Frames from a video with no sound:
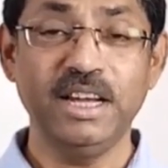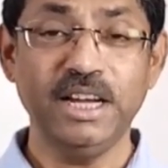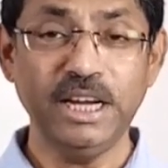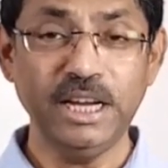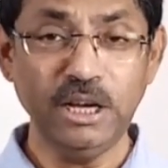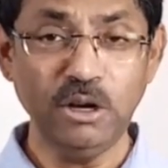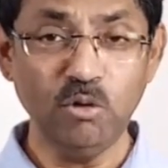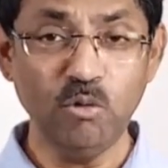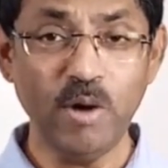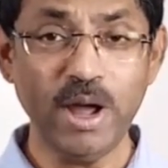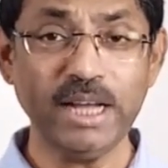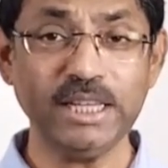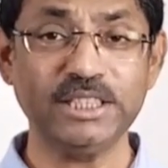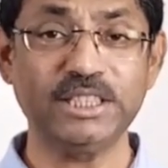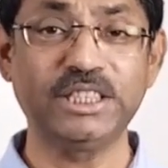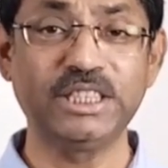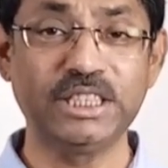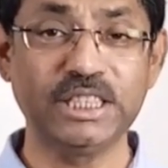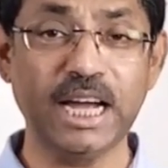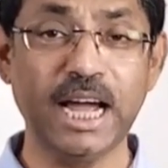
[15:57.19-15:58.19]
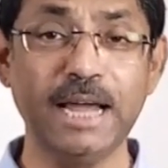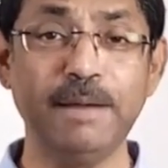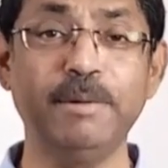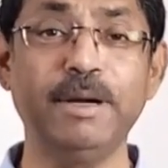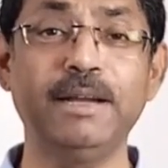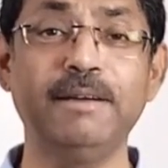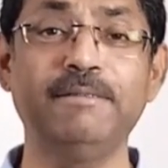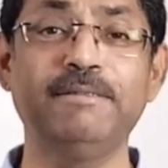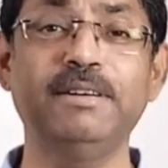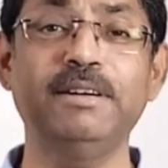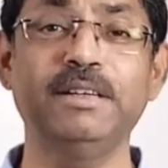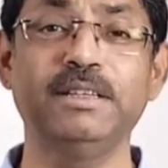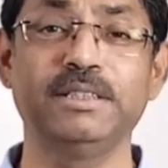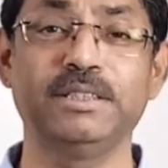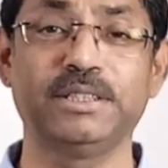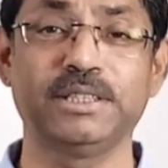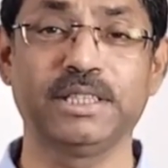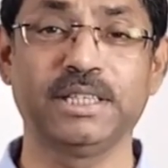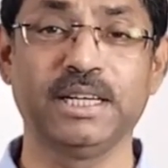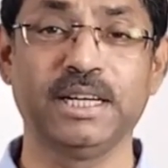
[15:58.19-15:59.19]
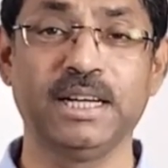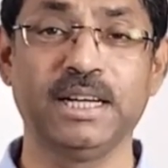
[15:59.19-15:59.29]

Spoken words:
Invest time and effort.